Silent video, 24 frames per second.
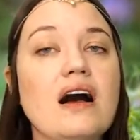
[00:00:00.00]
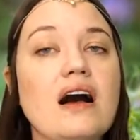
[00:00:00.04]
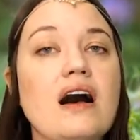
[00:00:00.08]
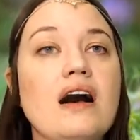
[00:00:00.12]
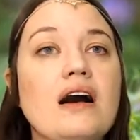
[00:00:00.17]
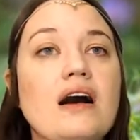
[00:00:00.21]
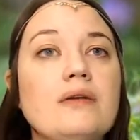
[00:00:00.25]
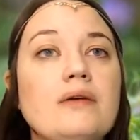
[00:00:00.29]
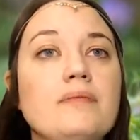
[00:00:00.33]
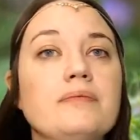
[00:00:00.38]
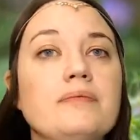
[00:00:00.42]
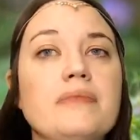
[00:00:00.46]

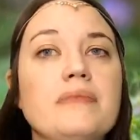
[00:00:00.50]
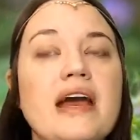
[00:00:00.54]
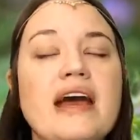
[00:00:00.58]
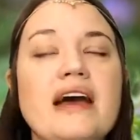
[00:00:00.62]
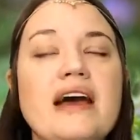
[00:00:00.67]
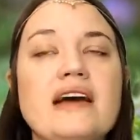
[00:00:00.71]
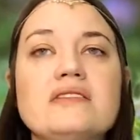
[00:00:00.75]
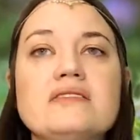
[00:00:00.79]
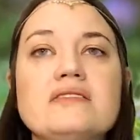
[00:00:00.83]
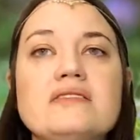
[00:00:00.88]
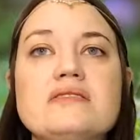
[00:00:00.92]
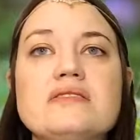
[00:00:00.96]

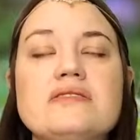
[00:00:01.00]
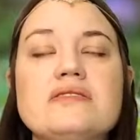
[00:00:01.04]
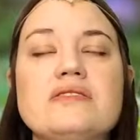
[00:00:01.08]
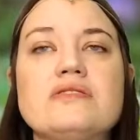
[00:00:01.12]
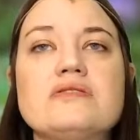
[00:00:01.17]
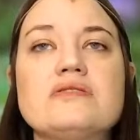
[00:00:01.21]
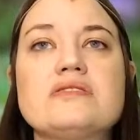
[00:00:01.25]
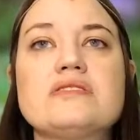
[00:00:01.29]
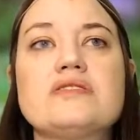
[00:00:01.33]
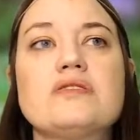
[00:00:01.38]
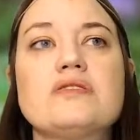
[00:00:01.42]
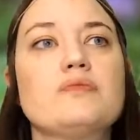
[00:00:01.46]
And
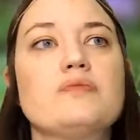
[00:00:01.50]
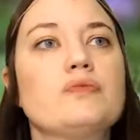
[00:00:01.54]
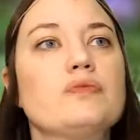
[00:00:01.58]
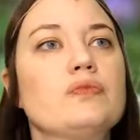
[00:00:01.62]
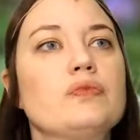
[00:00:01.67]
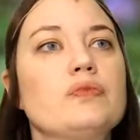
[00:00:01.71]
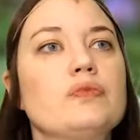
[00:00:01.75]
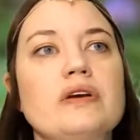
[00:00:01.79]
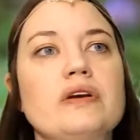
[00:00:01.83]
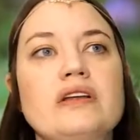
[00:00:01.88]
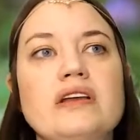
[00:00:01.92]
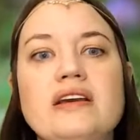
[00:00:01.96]
there's some
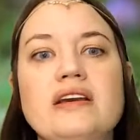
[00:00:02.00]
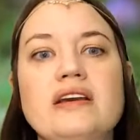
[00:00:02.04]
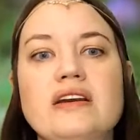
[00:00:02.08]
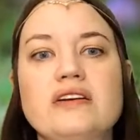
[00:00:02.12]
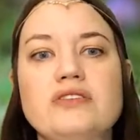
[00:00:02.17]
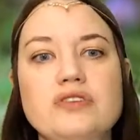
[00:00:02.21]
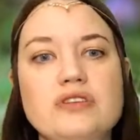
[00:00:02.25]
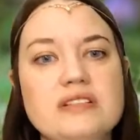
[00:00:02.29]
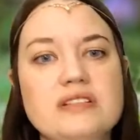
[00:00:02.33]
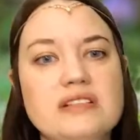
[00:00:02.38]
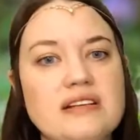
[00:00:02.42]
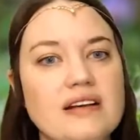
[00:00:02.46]
really
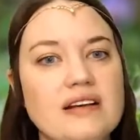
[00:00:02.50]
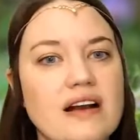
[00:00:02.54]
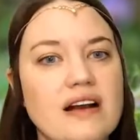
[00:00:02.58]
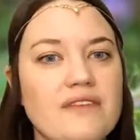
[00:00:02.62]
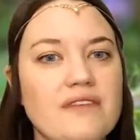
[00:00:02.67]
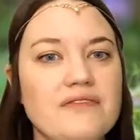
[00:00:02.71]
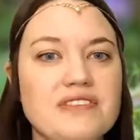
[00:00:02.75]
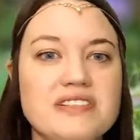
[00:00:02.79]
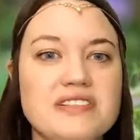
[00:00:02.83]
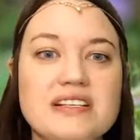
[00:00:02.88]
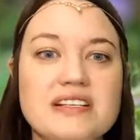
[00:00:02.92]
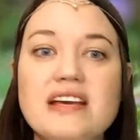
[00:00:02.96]
interesting
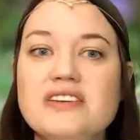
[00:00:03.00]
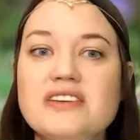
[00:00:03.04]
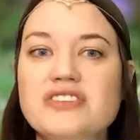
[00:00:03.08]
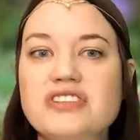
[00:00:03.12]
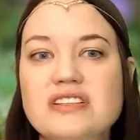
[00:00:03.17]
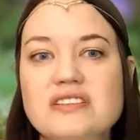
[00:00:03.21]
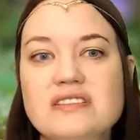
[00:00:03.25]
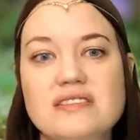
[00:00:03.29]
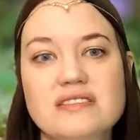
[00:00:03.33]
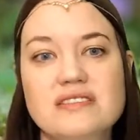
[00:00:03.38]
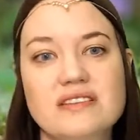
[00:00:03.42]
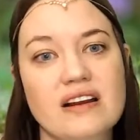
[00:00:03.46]

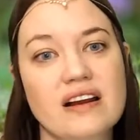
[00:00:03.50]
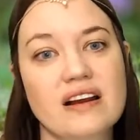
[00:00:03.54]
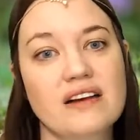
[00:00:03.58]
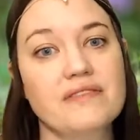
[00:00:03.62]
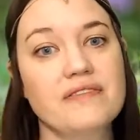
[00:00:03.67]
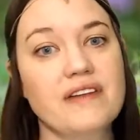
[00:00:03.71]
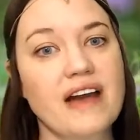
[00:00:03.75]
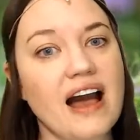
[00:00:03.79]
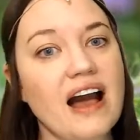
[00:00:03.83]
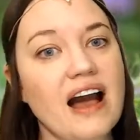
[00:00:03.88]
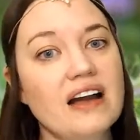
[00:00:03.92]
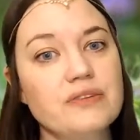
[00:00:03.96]
conversations that
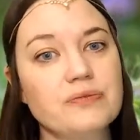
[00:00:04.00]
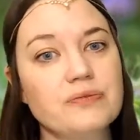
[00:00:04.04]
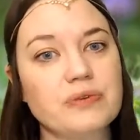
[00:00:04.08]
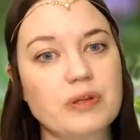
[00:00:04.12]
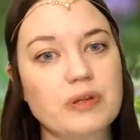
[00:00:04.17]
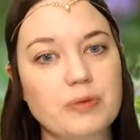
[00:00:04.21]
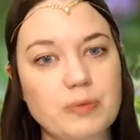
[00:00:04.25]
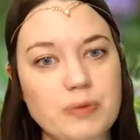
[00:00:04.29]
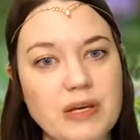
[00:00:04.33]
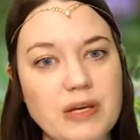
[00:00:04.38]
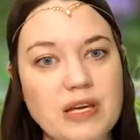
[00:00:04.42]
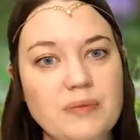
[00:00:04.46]
I've had
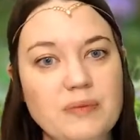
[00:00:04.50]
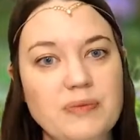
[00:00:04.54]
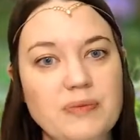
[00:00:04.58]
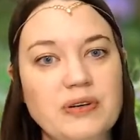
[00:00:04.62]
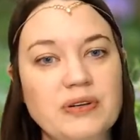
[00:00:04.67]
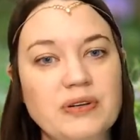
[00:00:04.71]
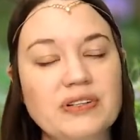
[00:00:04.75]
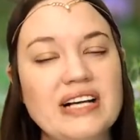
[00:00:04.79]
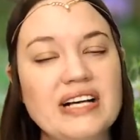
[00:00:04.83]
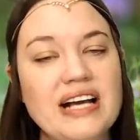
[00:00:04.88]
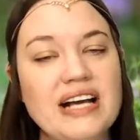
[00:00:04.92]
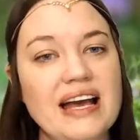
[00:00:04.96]
with
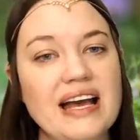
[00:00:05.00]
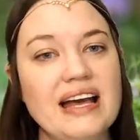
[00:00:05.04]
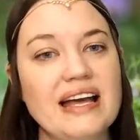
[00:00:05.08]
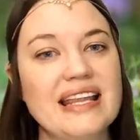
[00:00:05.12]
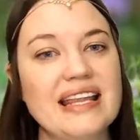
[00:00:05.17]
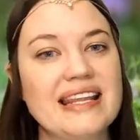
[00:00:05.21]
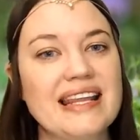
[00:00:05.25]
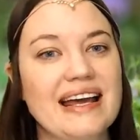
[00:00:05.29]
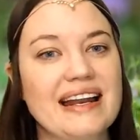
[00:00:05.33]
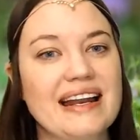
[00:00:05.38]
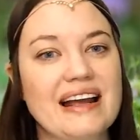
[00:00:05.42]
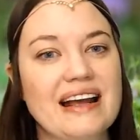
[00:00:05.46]
people
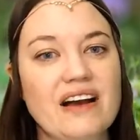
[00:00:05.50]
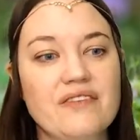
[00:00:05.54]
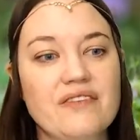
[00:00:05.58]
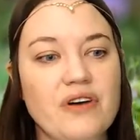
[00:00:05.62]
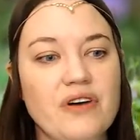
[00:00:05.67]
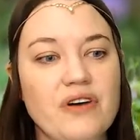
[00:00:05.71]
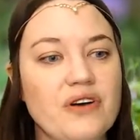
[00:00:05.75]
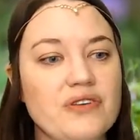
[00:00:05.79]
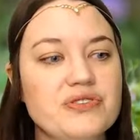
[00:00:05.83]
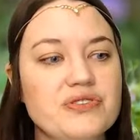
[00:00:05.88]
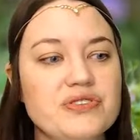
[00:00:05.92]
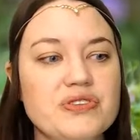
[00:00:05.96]
that have
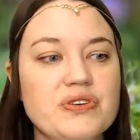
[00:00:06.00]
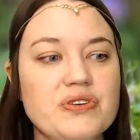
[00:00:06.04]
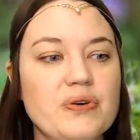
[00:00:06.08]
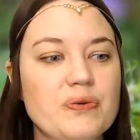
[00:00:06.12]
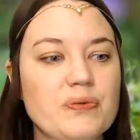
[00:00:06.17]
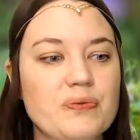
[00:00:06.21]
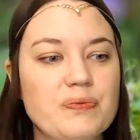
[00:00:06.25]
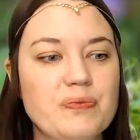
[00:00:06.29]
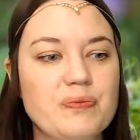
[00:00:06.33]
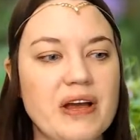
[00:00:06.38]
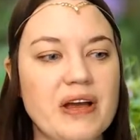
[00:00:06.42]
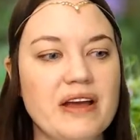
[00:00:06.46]

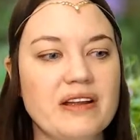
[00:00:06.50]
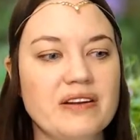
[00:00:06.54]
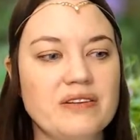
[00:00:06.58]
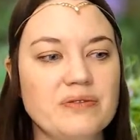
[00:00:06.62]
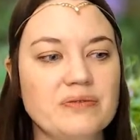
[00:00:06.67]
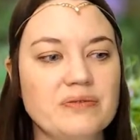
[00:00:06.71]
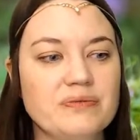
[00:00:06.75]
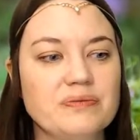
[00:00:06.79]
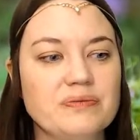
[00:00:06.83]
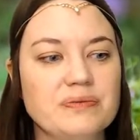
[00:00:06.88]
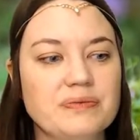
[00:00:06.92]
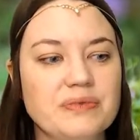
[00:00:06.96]
also
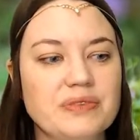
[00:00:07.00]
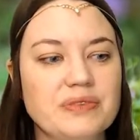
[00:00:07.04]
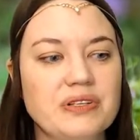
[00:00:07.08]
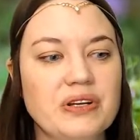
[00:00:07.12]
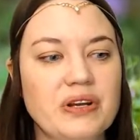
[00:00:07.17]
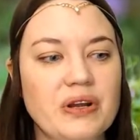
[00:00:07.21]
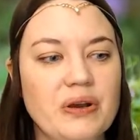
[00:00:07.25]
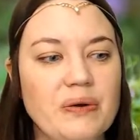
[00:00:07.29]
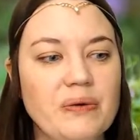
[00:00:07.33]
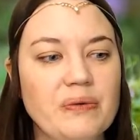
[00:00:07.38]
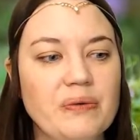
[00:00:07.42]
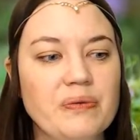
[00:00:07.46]
been, you
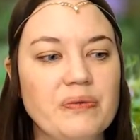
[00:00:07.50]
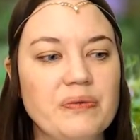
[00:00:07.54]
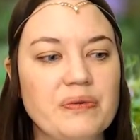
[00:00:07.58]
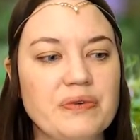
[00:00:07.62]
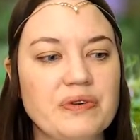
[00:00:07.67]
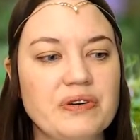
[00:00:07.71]
know,